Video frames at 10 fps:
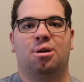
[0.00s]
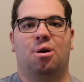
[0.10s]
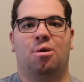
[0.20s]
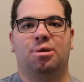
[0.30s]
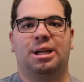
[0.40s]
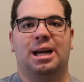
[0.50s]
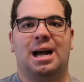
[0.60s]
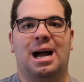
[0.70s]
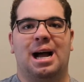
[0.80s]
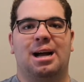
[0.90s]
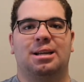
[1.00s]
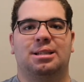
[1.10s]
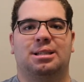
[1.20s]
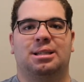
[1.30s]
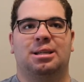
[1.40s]
Only it
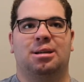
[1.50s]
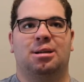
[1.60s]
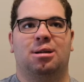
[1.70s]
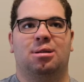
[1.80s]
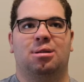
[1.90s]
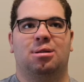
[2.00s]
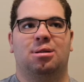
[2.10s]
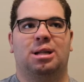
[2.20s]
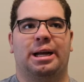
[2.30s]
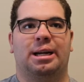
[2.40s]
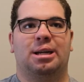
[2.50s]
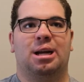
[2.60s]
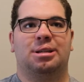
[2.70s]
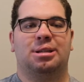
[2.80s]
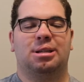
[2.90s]
has, like,
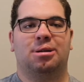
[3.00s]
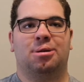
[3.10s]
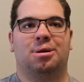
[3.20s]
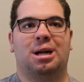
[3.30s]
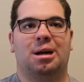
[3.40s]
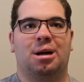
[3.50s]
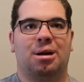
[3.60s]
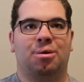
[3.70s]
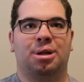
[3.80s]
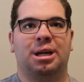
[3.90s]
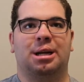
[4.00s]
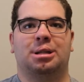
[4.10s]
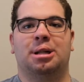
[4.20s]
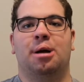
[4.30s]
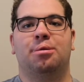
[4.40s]
only it
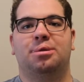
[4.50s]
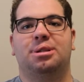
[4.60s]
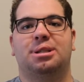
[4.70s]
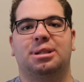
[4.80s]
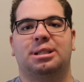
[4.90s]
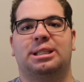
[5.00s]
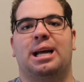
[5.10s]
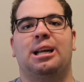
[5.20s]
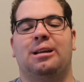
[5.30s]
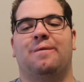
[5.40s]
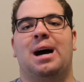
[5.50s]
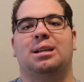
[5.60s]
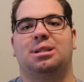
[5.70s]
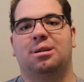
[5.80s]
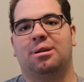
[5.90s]
loads slightly
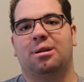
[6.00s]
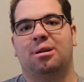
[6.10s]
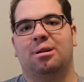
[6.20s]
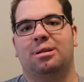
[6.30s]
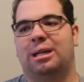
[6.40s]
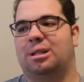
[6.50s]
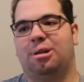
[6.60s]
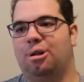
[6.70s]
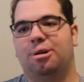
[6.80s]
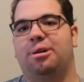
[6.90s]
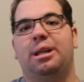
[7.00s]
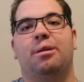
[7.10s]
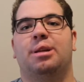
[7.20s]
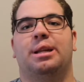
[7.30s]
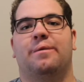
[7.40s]
faster. That's literally the
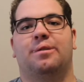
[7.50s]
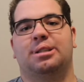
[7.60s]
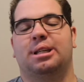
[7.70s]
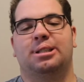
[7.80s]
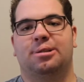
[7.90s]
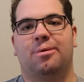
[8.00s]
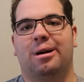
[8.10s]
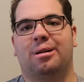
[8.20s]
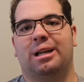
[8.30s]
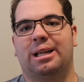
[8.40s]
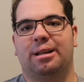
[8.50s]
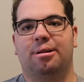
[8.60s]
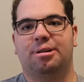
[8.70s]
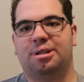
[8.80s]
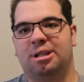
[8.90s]
only difference, I swear. Like, they
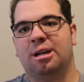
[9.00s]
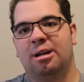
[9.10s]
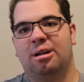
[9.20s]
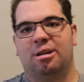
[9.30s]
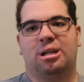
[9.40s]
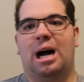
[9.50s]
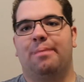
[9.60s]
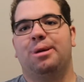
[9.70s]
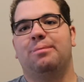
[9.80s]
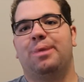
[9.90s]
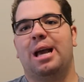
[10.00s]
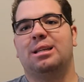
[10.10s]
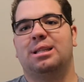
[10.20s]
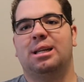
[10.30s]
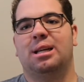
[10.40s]
literally just copy and
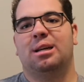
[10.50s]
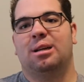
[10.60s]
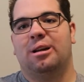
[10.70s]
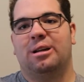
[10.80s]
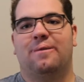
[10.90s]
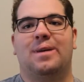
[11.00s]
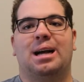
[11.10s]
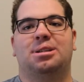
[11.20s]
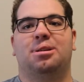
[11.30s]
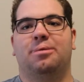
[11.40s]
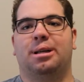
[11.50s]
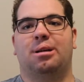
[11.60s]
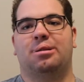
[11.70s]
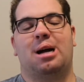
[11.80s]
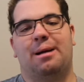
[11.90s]
pasted faster
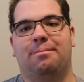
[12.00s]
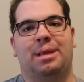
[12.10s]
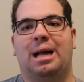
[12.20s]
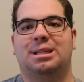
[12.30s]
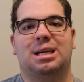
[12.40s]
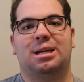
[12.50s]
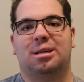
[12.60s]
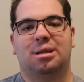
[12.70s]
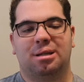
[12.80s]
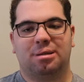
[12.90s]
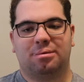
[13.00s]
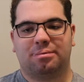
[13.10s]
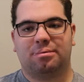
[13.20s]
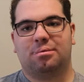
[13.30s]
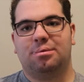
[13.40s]
reload time, and that's it.
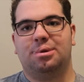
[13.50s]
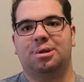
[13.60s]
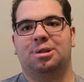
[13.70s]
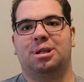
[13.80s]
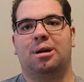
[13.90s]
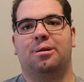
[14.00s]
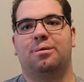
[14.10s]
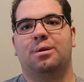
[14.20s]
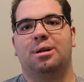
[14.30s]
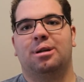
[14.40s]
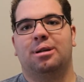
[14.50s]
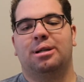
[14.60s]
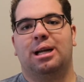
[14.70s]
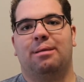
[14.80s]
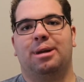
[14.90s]
So,
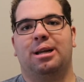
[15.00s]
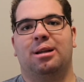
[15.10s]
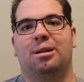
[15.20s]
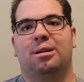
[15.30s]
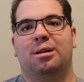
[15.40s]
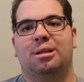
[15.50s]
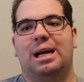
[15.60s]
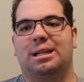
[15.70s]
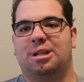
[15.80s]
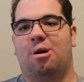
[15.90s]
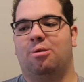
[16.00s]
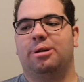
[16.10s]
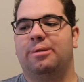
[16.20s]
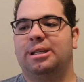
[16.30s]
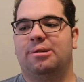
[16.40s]
I mean, that's the
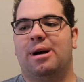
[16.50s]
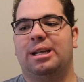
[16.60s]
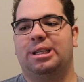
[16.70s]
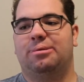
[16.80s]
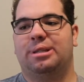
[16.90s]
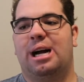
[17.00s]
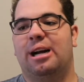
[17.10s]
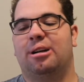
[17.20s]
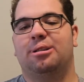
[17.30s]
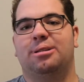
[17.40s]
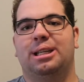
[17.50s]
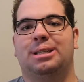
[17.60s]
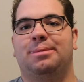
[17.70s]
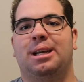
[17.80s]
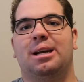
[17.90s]
only reason why this one's higher,
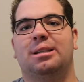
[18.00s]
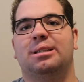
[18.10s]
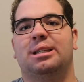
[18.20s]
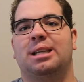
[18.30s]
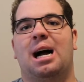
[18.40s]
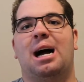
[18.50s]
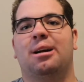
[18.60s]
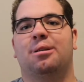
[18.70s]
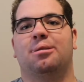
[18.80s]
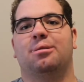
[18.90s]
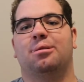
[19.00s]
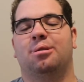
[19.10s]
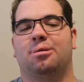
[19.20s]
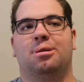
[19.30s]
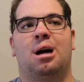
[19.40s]
is because it's a higher,
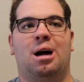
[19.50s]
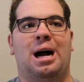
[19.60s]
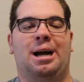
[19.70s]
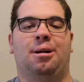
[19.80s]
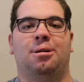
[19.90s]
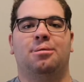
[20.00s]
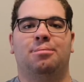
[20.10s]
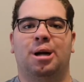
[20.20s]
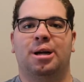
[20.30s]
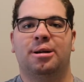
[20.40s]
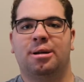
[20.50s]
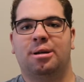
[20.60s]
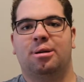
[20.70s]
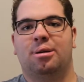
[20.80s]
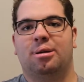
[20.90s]
or not higher, but
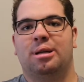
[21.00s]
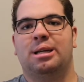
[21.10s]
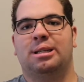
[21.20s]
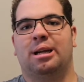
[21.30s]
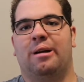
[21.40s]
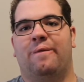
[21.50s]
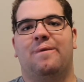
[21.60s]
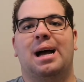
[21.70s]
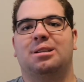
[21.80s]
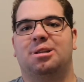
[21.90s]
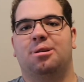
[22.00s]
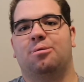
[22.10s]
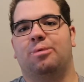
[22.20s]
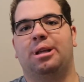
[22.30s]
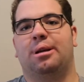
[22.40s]
it's a faster
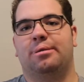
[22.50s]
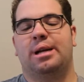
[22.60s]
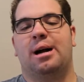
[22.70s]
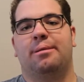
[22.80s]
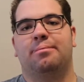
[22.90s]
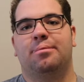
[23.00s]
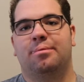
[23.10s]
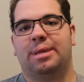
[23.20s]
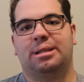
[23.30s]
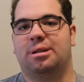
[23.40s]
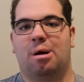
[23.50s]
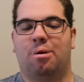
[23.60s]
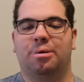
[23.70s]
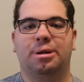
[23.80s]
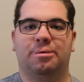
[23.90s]
reload time. That's the
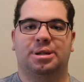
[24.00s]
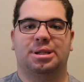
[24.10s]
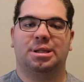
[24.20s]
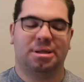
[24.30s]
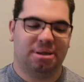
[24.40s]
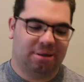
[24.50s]
only reason.